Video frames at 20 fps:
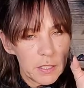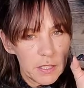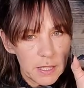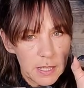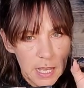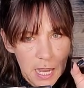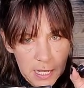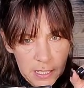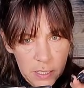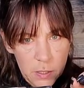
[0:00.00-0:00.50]

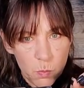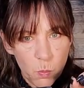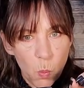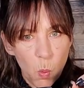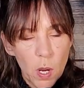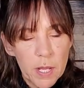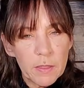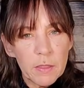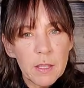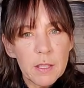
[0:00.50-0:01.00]
That's
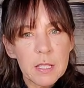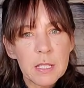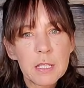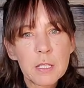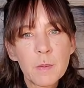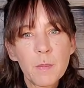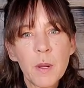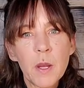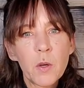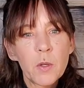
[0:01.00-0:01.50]
what this is
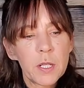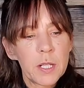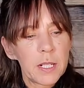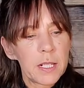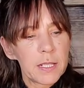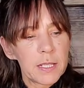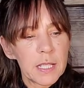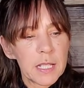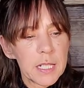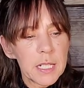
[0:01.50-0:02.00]
about. It
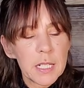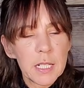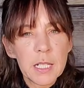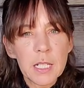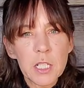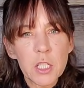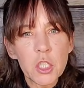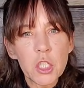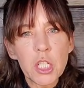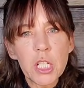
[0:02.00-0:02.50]
isn't
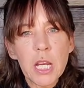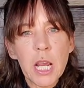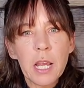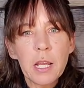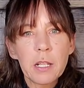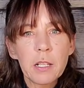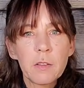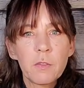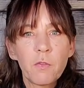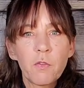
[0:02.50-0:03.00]

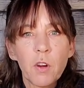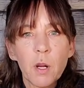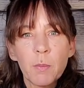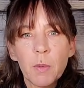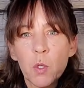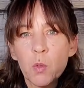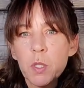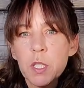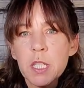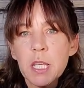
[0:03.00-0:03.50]
initiated from
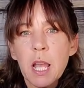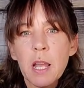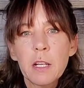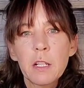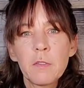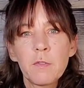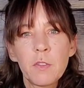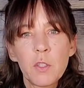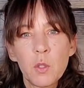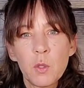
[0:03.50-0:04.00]
outside
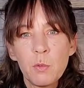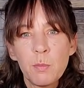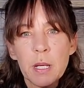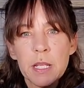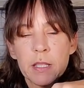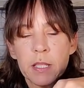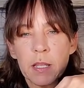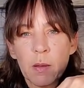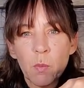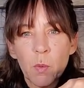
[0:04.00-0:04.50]
of you by
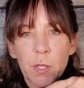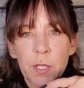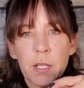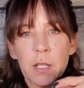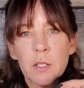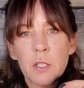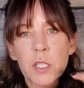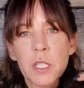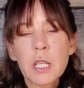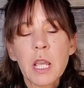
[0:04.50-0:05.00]
someone
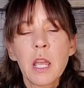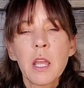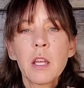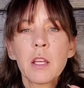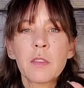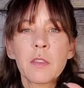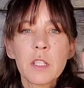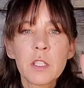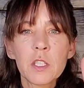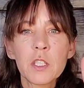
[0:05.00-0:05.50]
else.
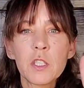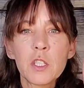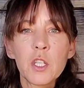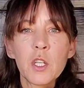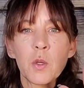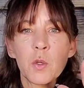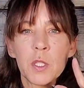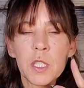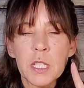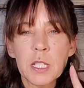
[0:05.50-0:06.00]
This is
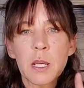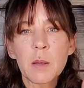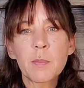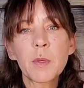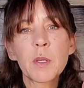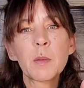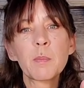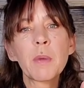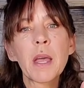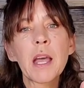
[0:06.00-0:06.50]
you
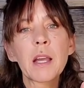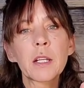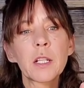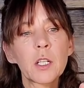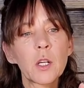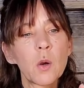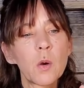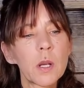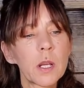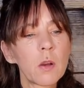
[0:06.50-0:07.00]
stepping back and
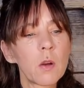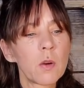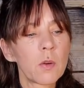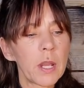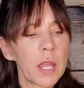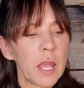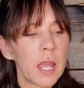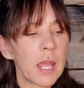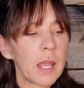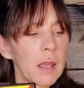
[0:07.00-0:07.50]
going,
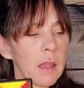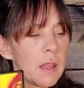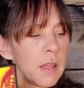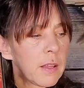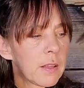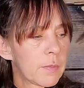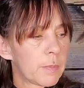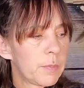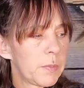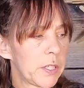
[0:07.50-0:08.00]
okay,
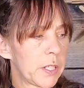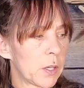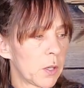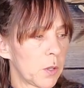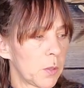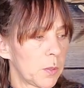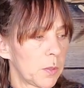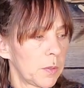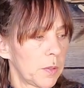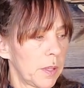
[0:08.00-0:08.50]
you know,